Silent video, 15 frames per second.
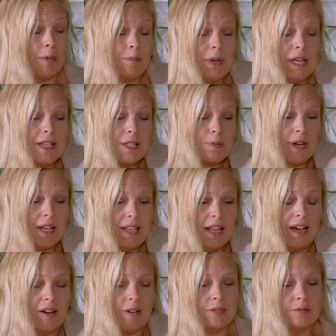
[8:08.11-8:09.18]
Because right
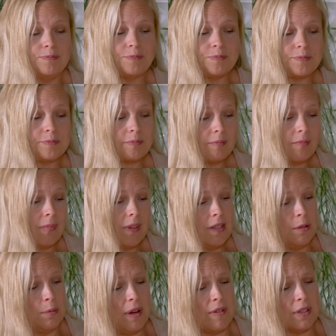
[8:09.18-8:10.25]
now,
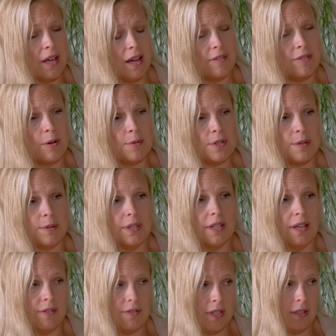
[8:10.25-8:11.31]
we have a lot of farmers that would
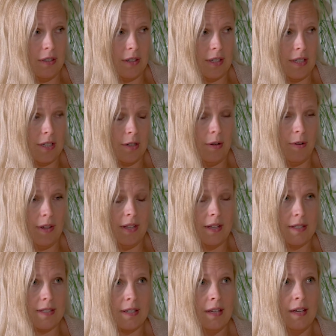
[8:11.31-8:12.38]
love to look into growing
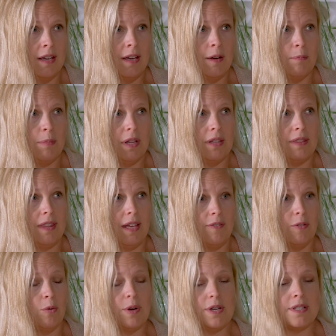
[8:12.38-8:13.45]
this, but
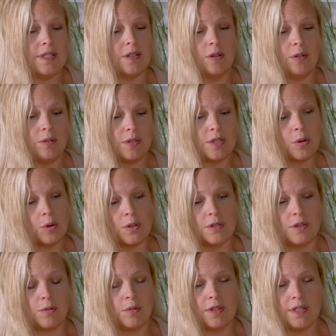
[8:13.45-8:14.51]
they've always
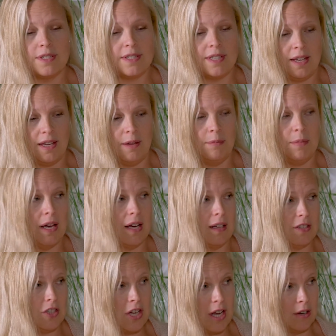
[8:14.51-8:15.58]
sold through the same
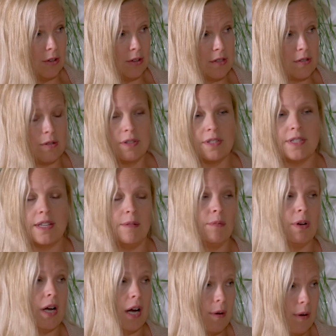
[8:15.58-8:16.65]
channels, through the same
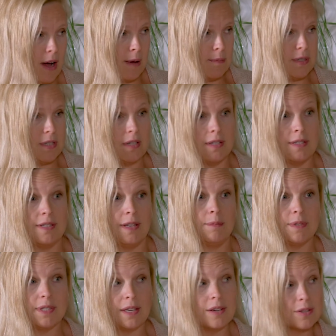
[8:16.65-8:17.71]
co-ops, to the
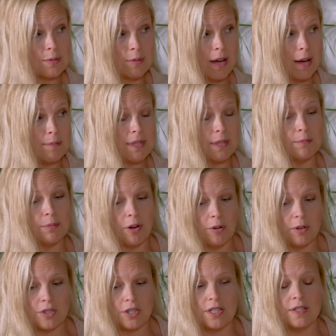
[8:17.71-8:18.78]
same sales reps and
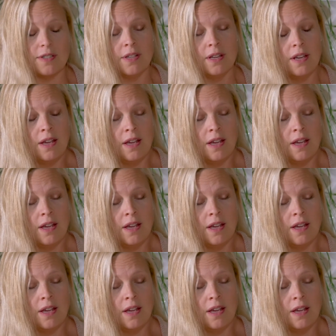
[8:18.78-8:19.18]
brokerages.